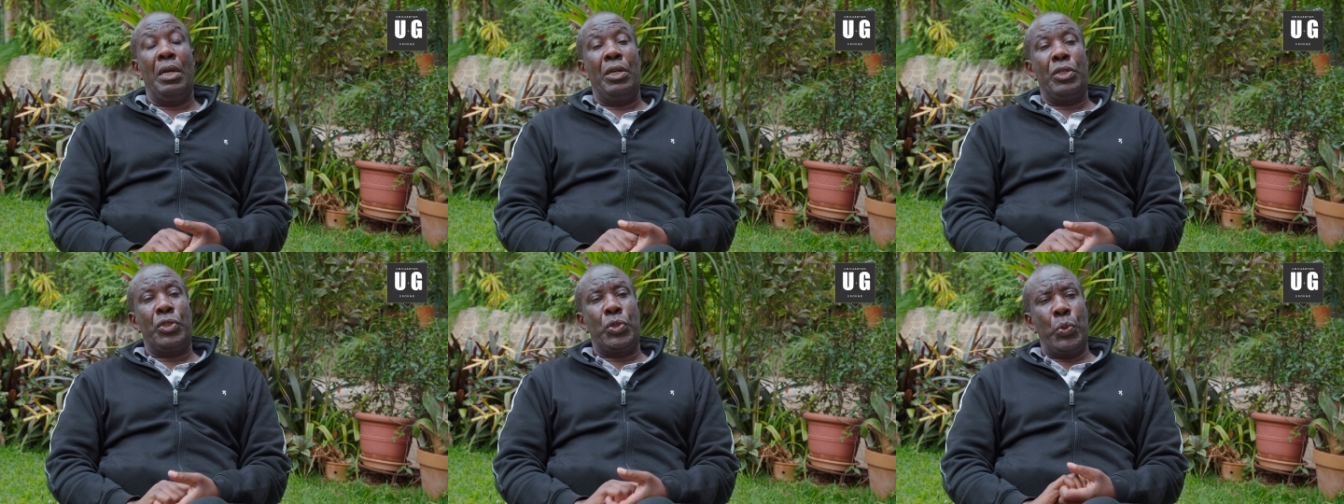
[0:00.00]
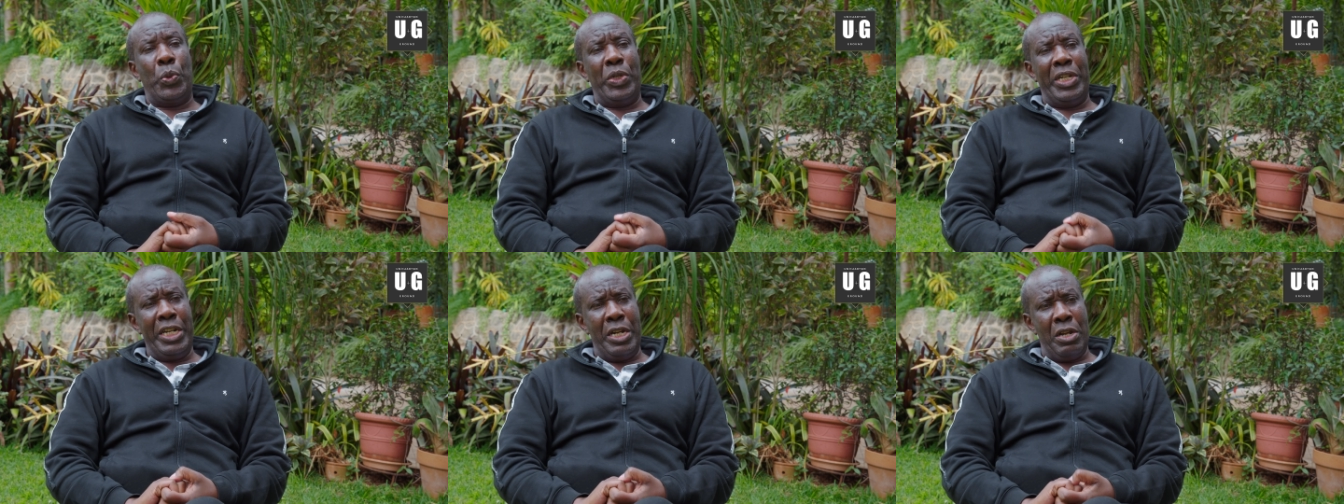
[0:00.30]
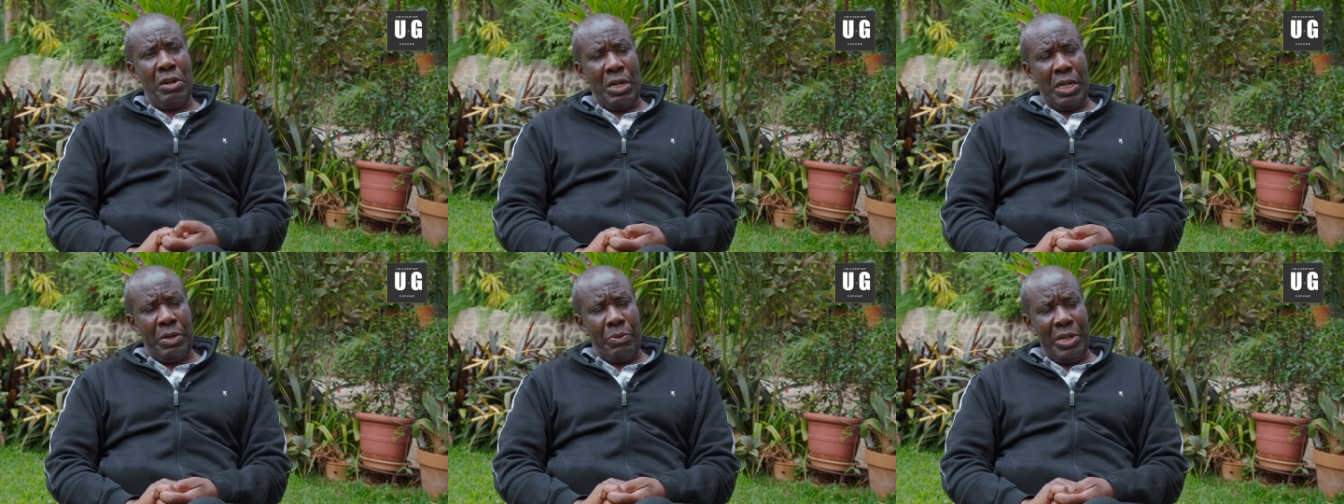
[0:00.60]
So we
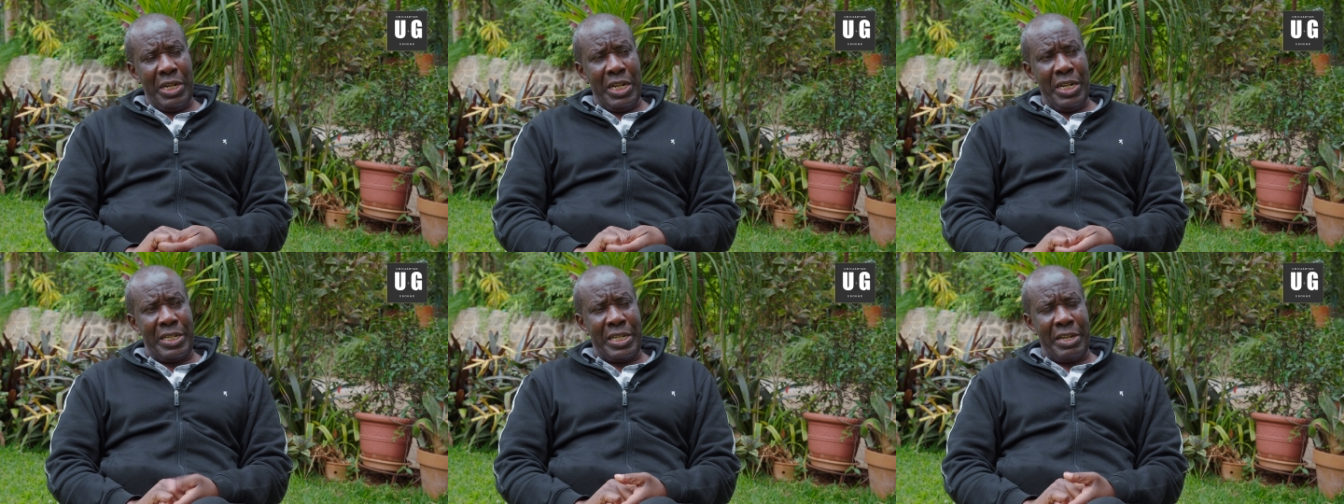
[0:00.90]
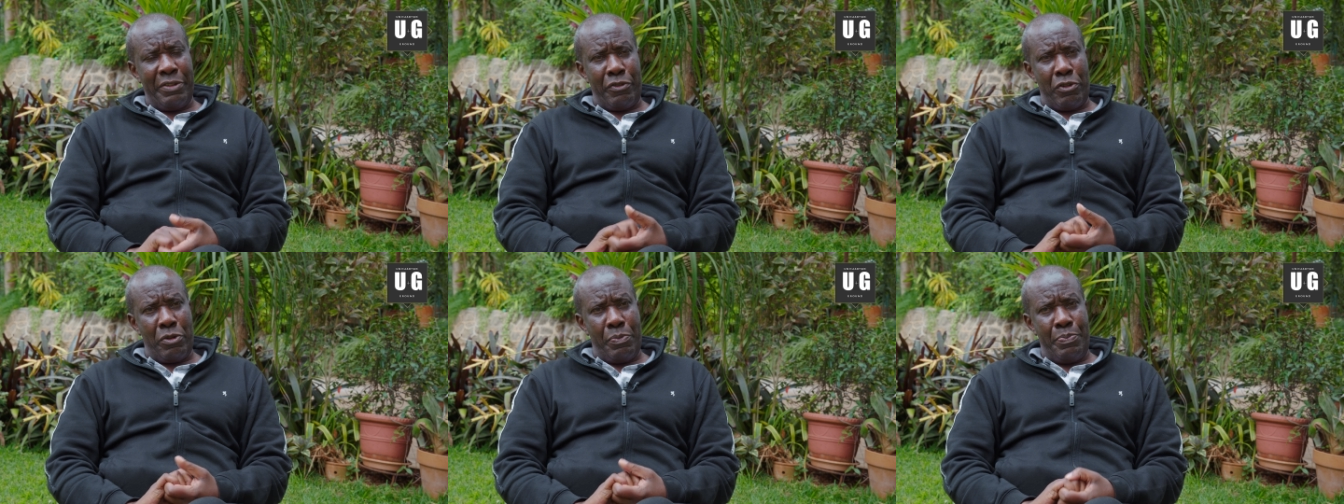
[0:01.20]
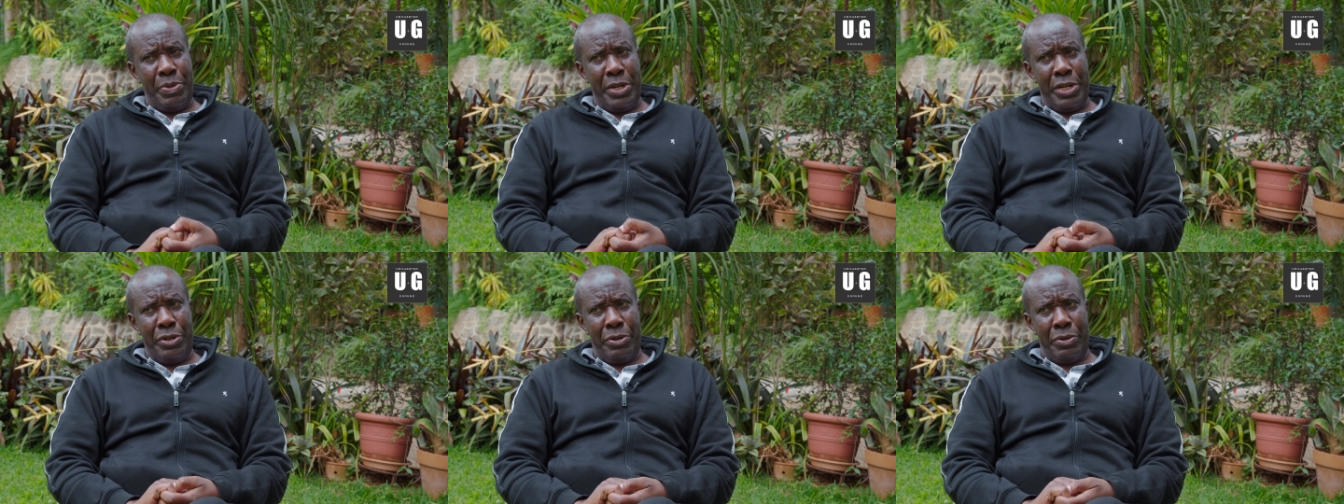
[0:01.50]
did several
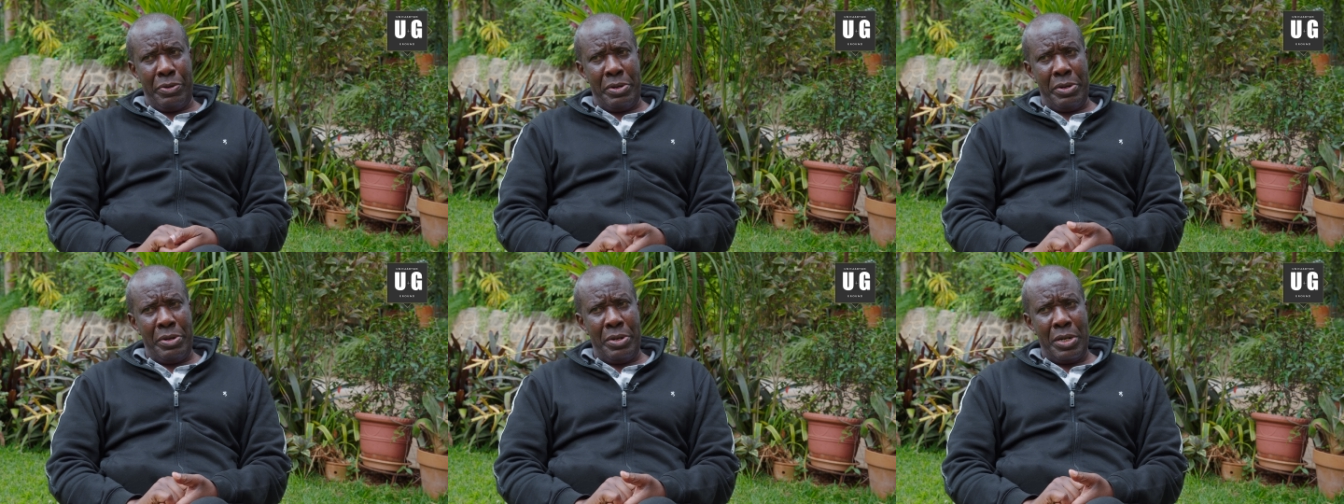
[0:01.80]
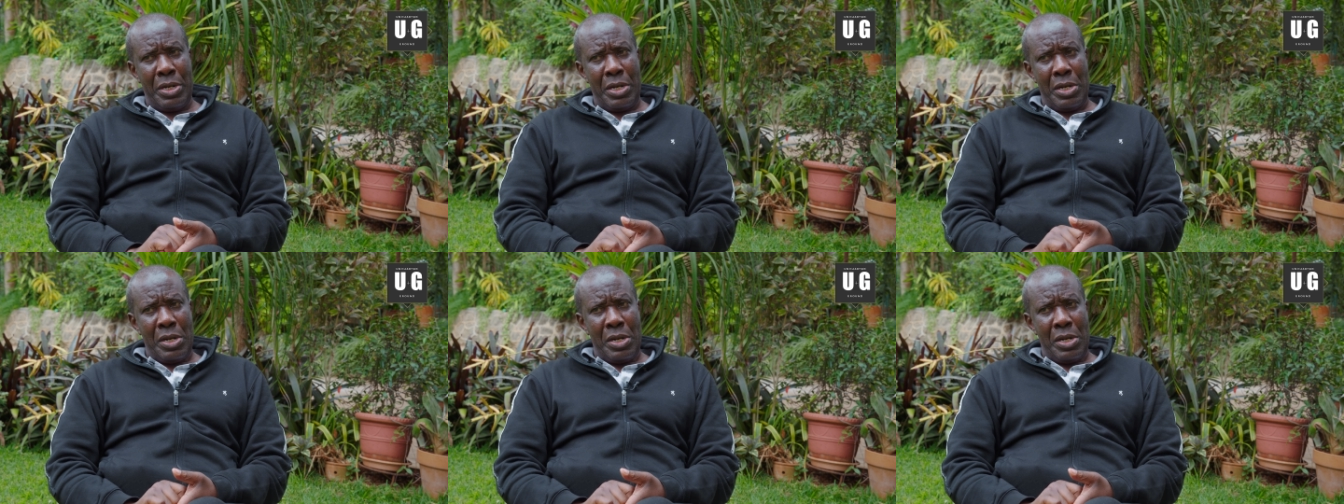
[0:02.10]
opinion,